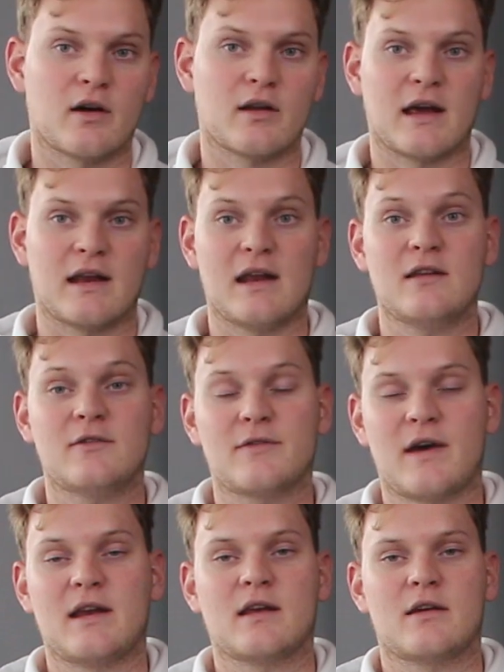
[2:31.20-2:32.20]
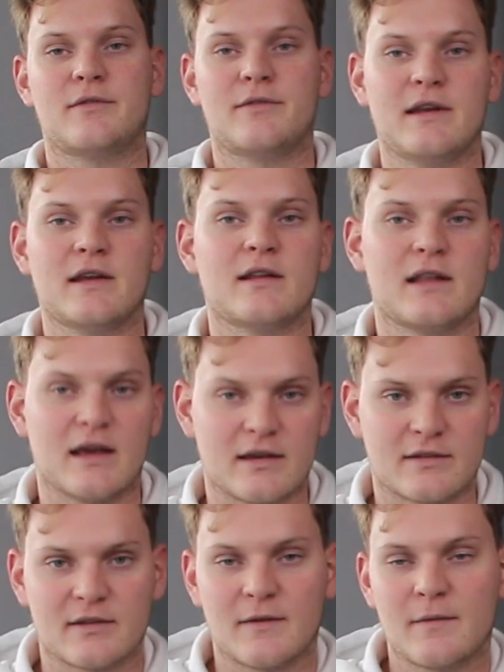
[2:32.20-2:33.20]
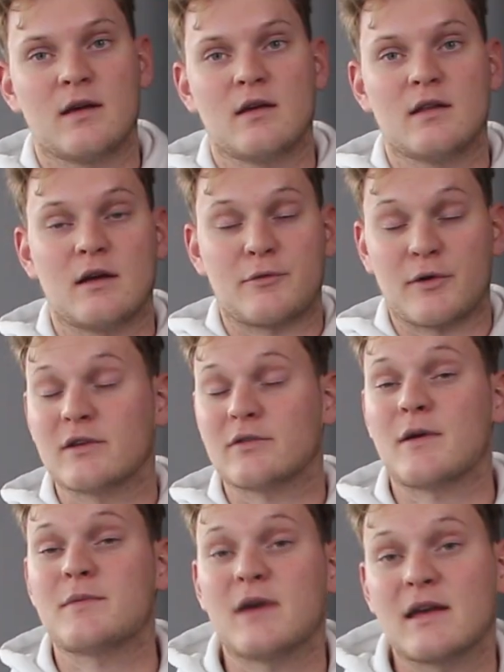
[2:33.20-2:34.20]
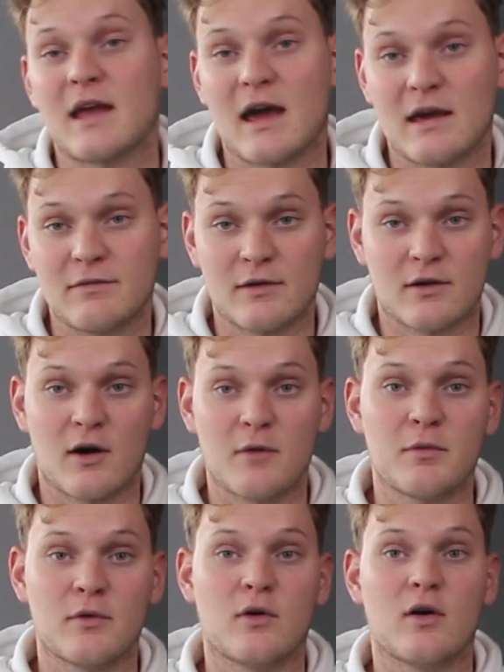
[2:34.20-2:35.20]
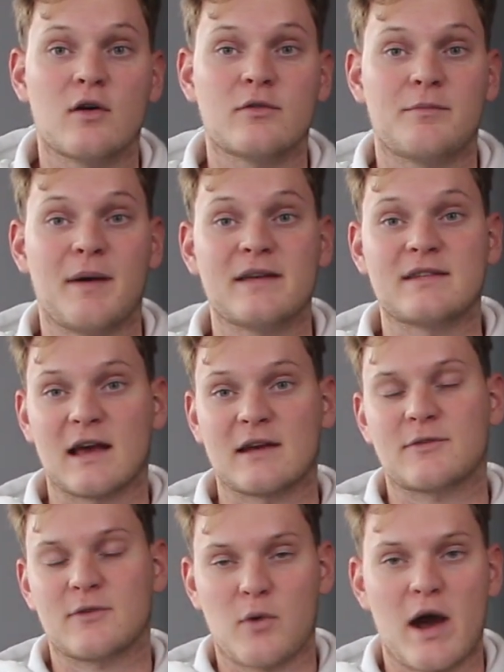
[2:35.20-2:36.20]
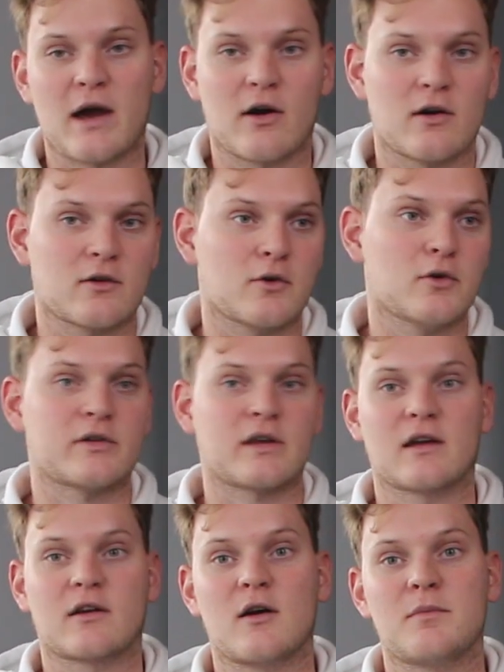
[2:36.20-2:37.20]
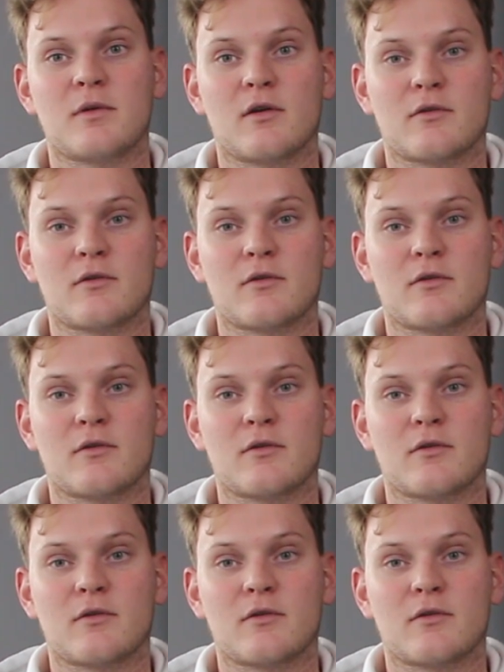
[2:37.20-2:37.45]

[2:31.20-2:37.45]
on, and that is finding affiliate links. Now for this website I have a couple of best X for Y articles and a couple